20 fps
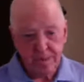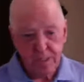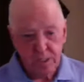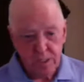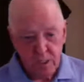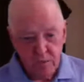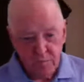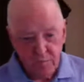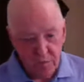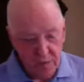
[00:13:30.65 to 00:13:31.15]

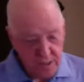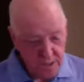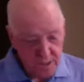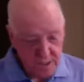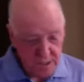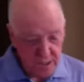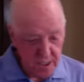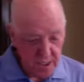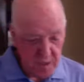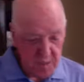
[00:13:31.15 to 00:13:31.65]
So, for
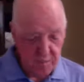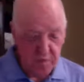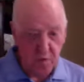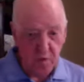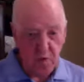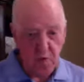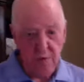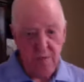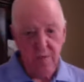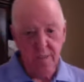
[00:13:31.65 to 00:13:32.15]
instance, in
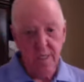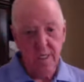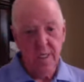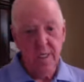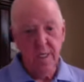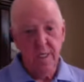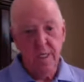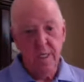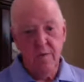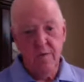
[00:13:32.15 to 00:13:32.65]
sport,
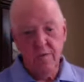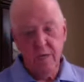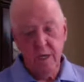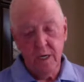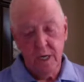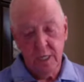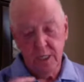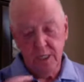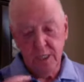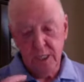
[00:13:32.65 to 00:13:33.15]
if
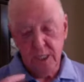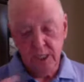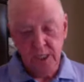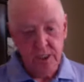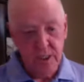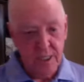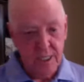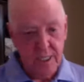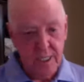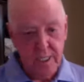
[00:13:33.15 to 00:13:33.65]
you're going to teach
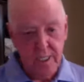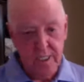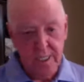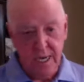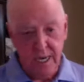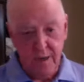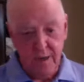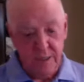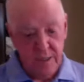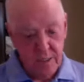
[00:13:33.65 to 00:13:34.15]
your kids
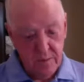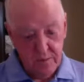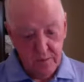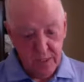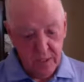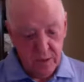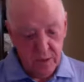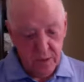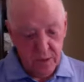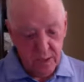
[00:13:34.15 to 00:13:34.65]
how to
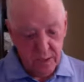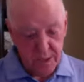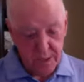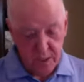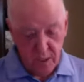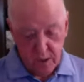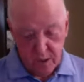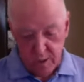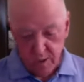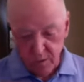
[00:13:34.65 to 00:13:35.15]
be good at
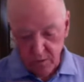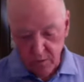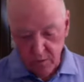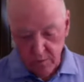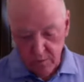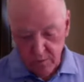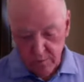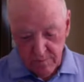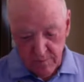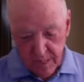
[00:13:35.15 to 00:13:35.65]
soccer
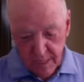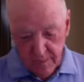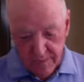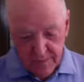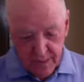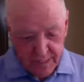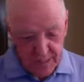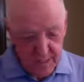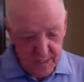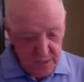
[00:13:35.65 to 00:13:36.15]
or
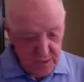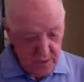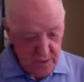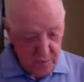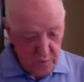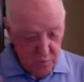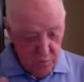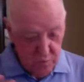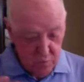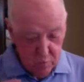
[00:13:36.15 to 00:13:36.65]
athletics
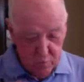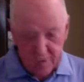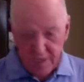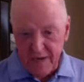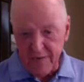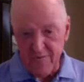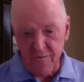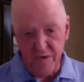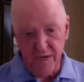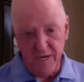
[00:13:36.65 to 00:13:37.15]
or
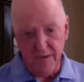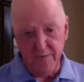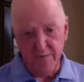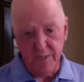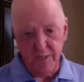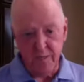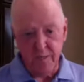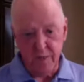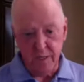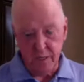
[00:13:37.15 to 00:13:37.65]
whatever it
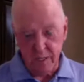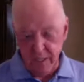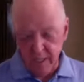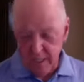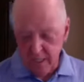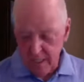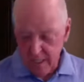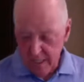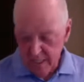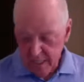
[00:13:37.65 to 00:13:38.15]
happens to
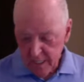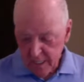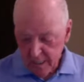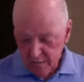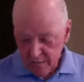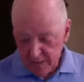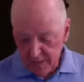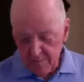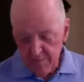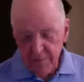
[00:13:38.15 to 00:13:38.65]
be,
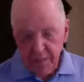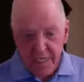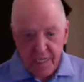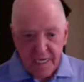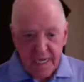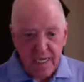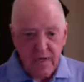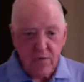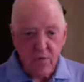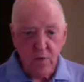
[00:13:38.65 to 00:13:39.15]
then
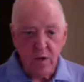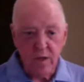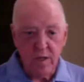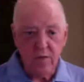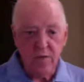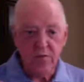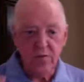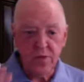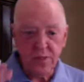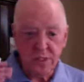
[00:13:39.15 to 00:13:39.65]
begin
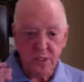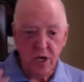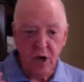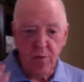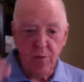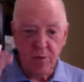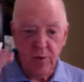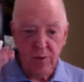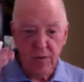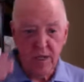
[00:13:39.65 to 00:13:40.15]
with the
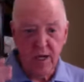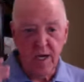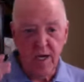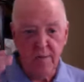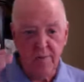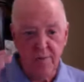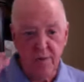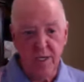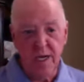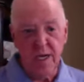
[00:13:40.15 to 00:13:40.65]
top
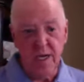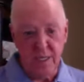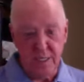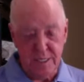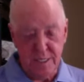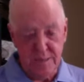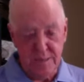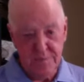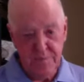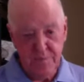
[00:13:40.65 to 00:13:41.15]
line
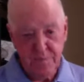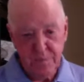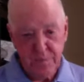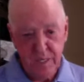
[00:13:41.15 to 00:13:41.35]
players